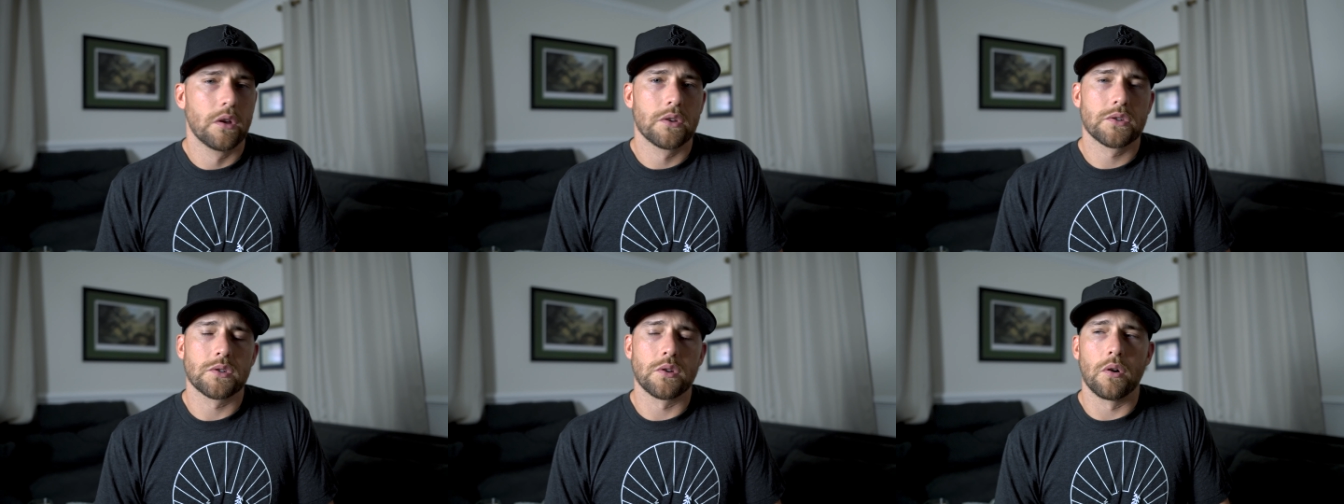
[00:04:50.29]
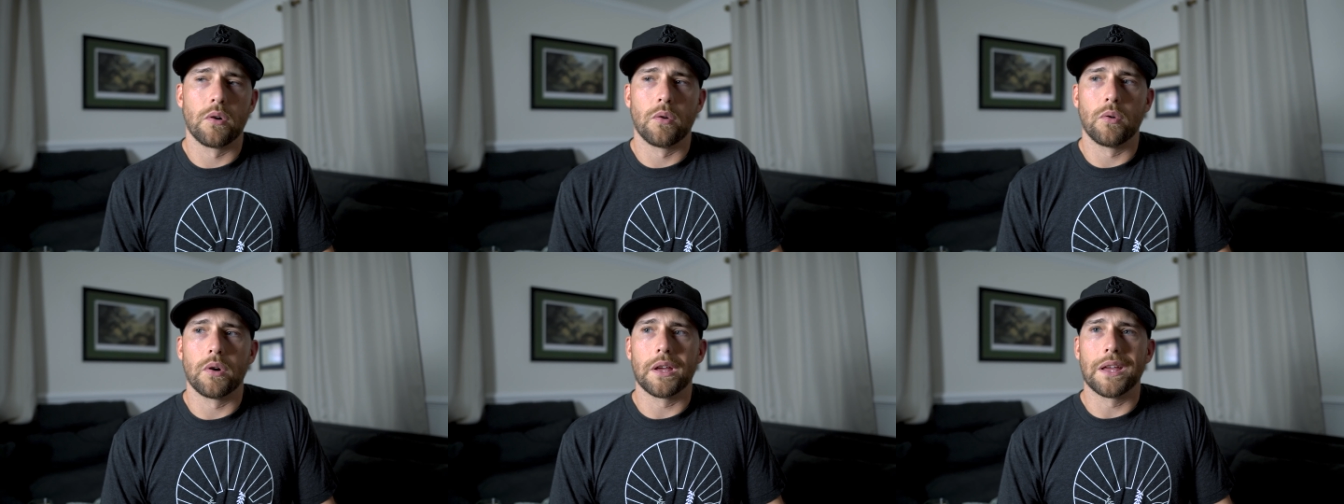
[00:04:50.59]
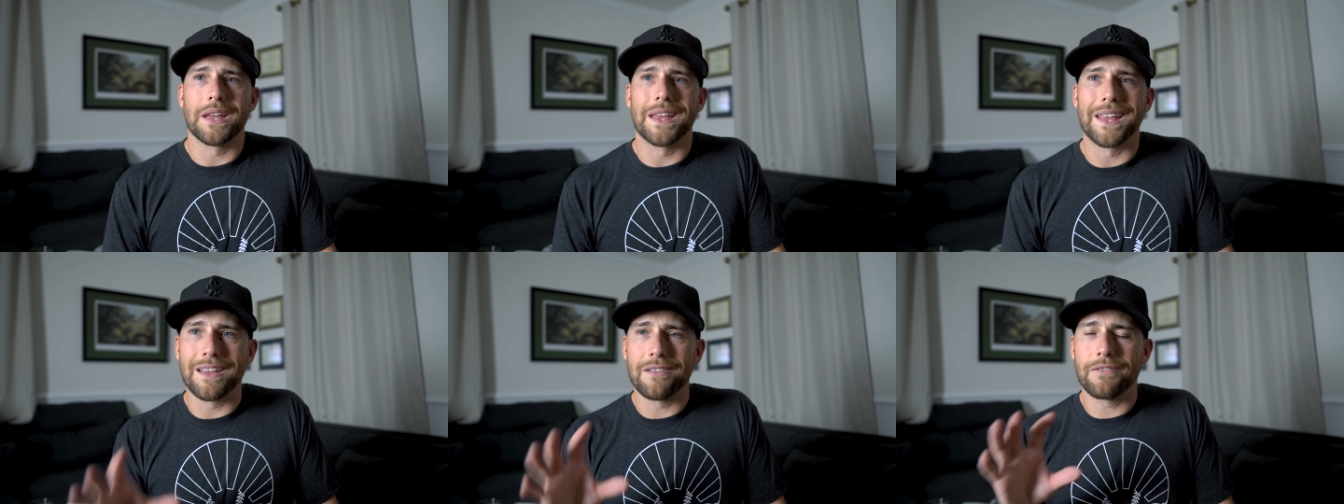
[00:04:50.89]

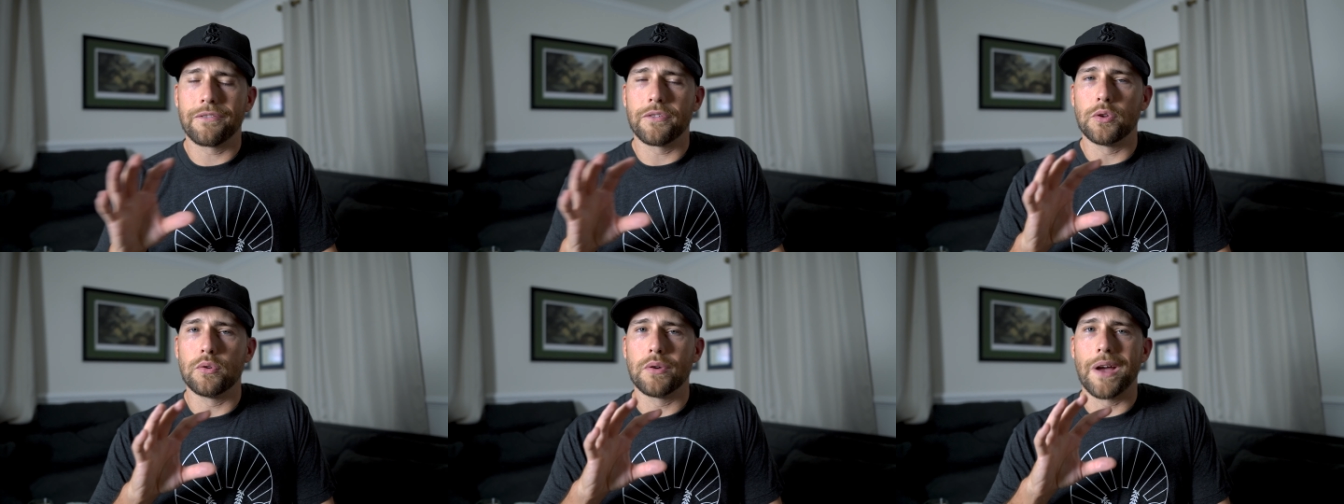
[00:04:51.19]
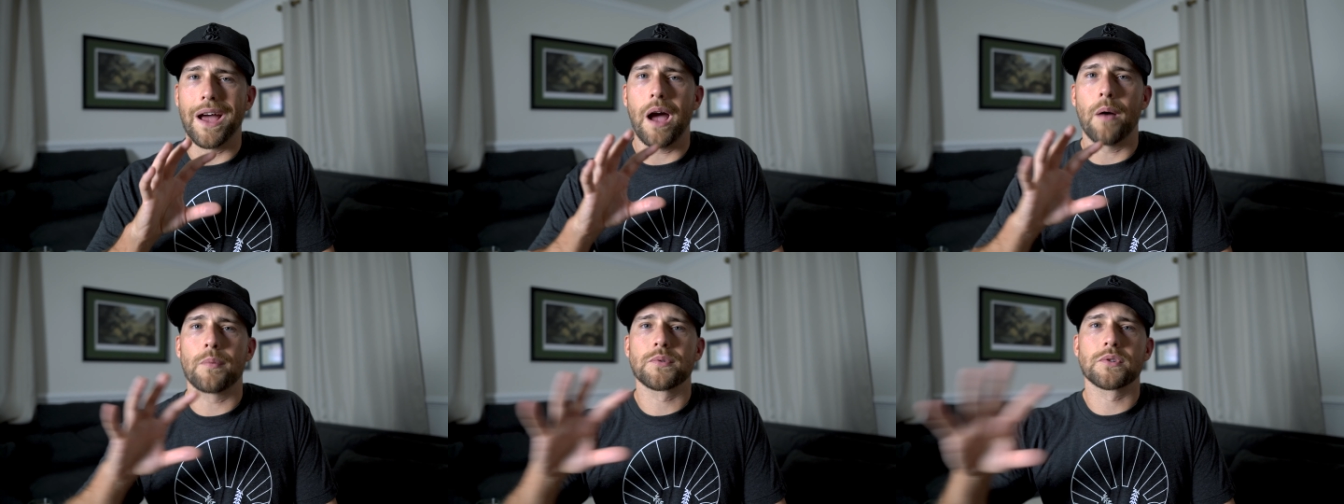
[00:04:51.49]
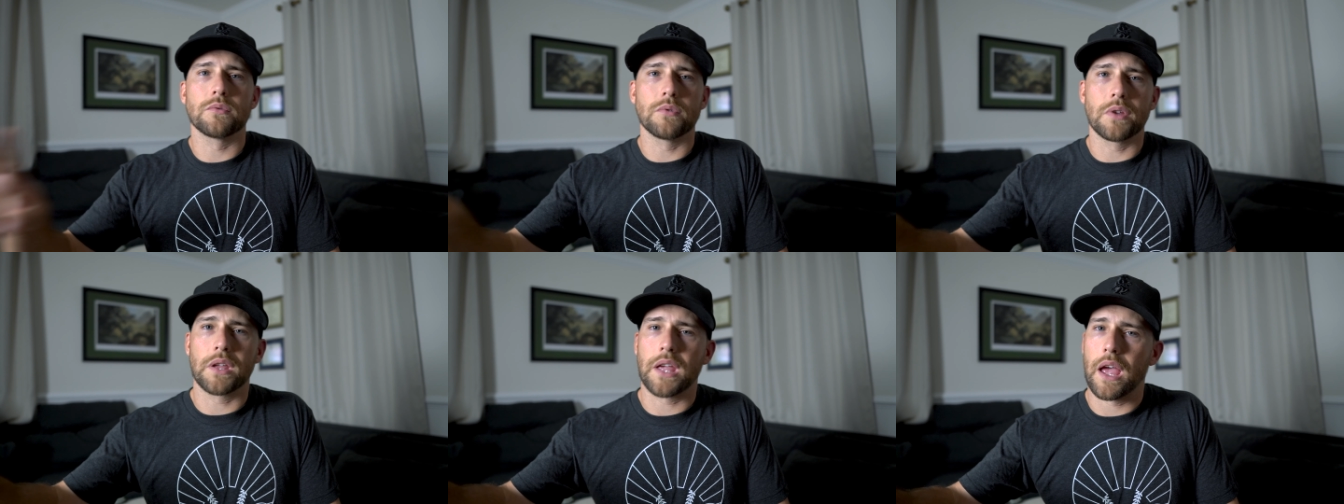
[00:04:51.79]
So if you
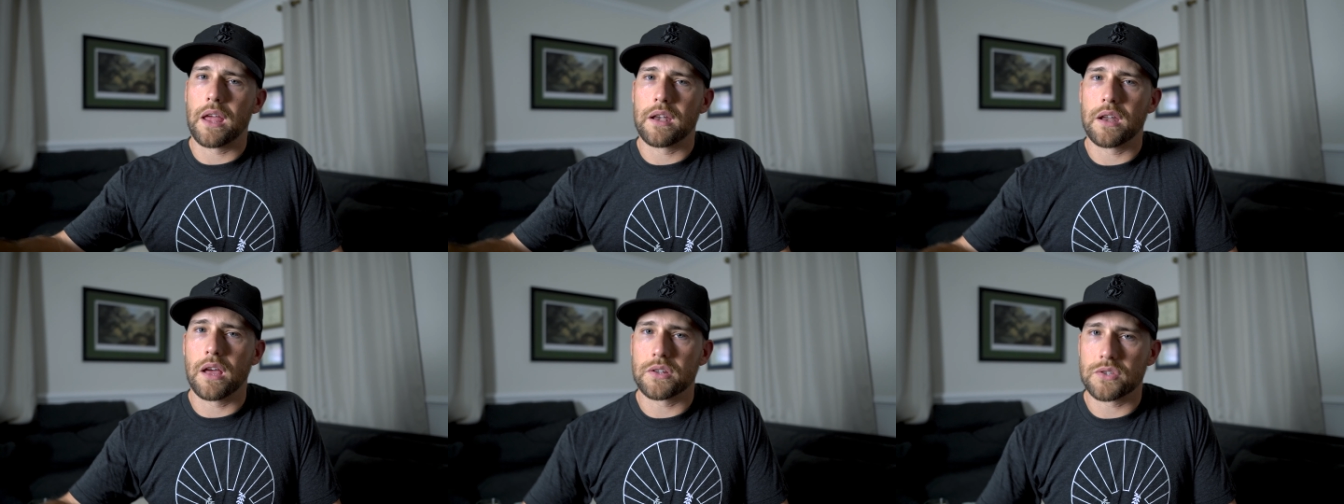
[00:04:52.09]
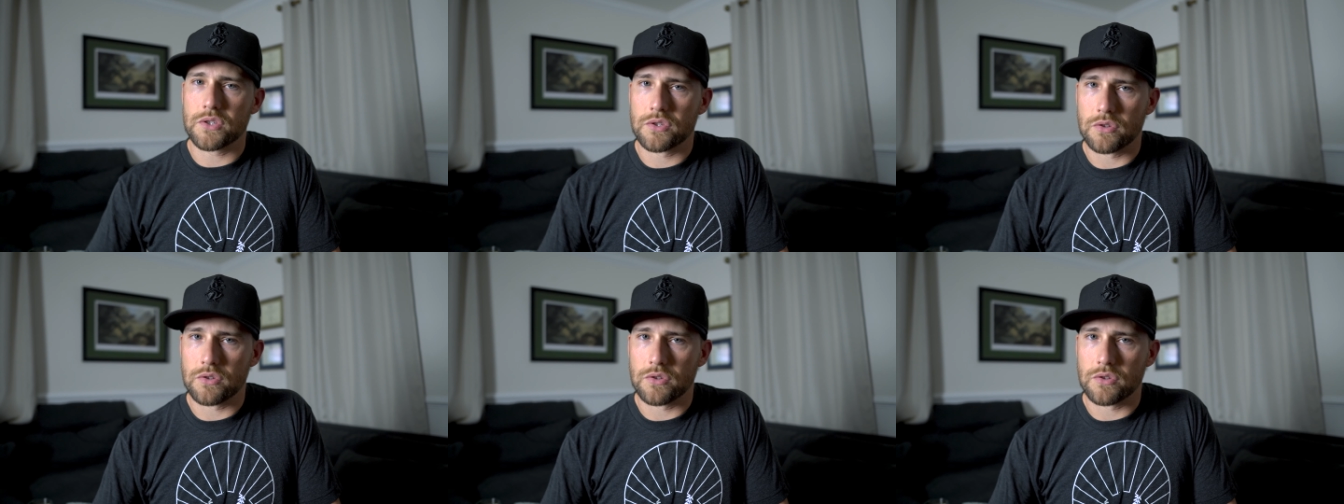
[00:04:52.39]
absolutely cannot